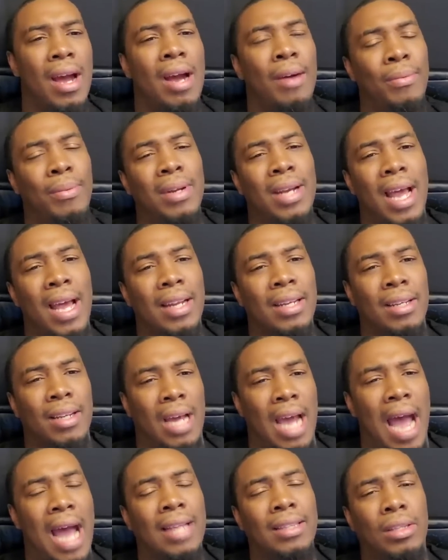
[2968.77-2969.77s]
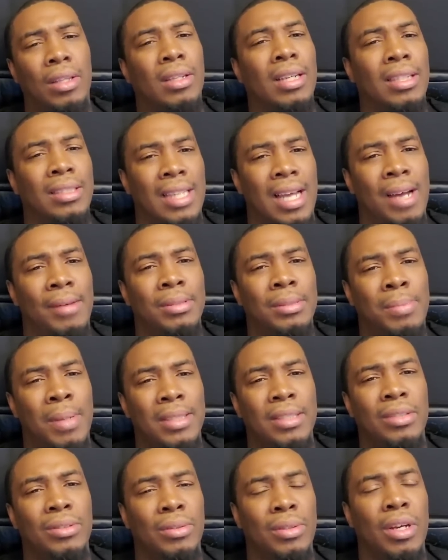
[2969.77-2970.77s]
of what I thought I was
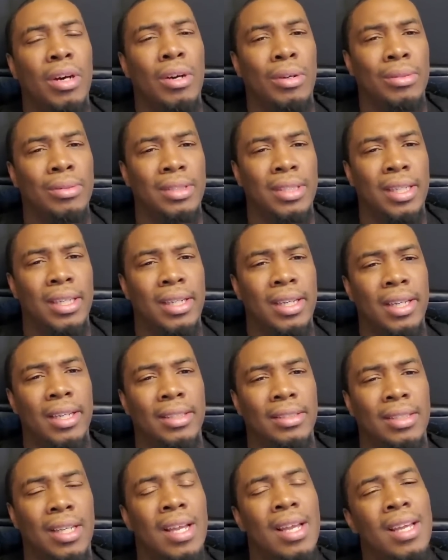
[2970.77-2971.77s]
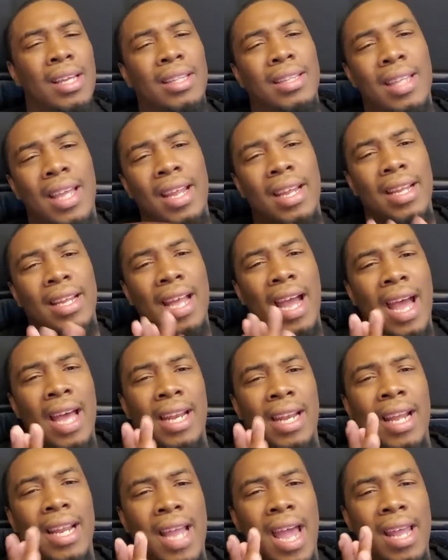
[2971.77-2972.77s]
about to do the whole 10 years. Thank
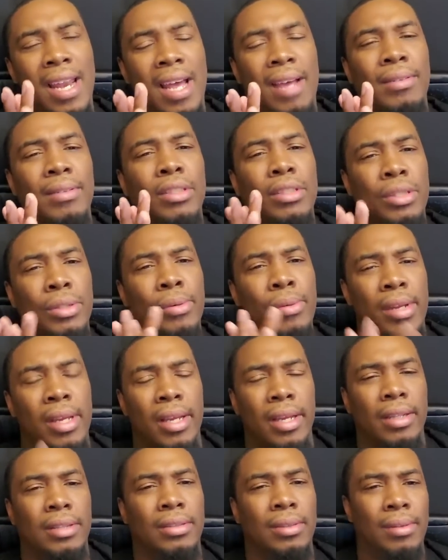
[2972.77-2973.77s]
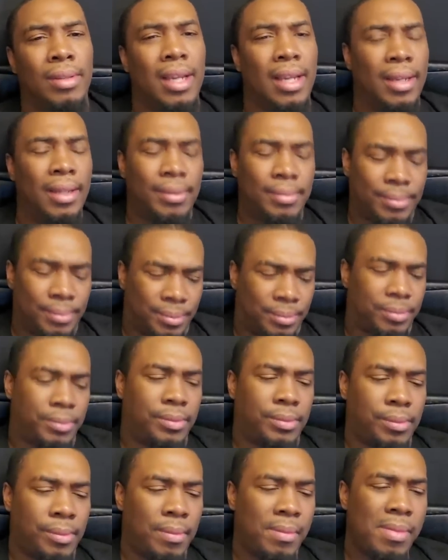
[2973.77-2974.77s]
God I got out in 2 years, okay?
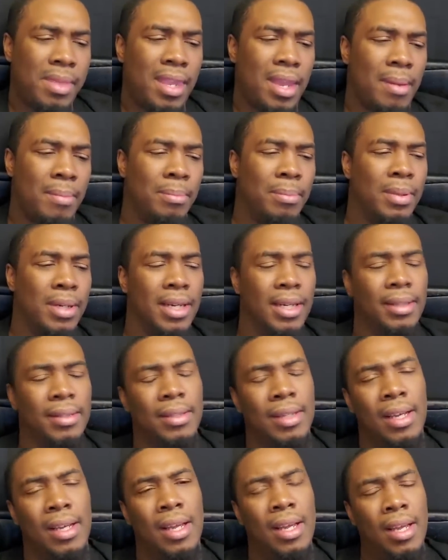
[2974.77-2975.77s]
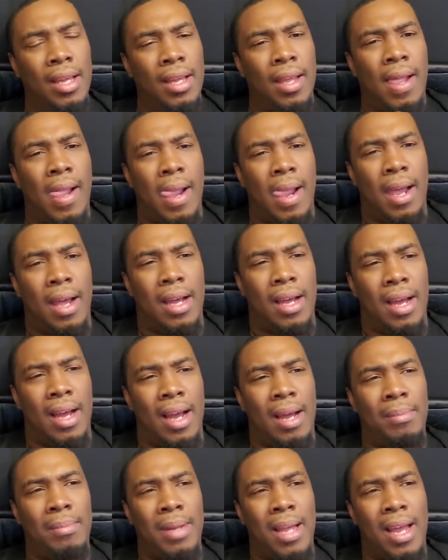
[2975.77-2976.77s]
But
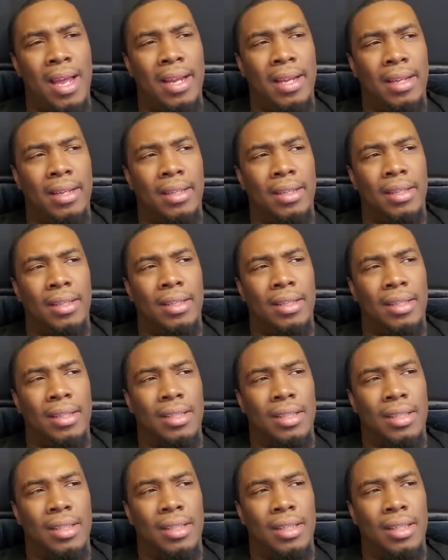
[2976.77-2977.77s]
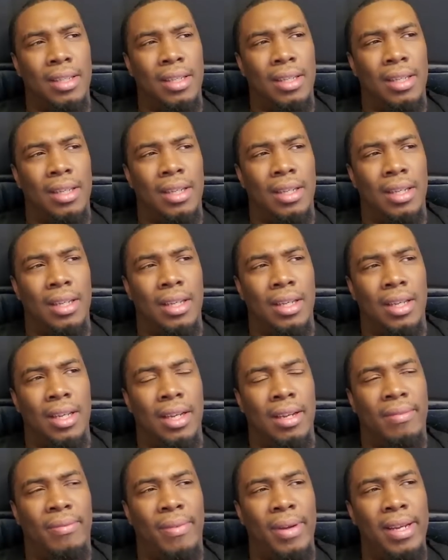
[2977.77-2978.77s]
I'm like,
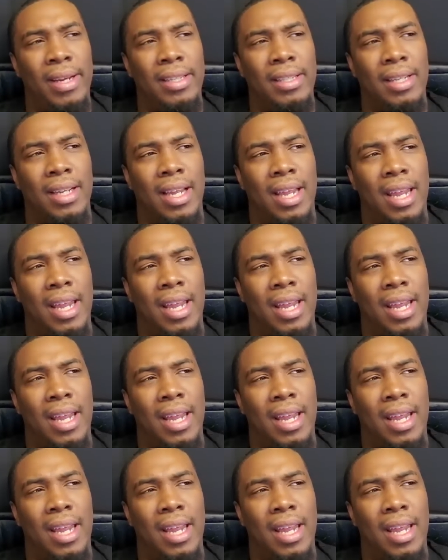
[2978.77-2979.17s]
If we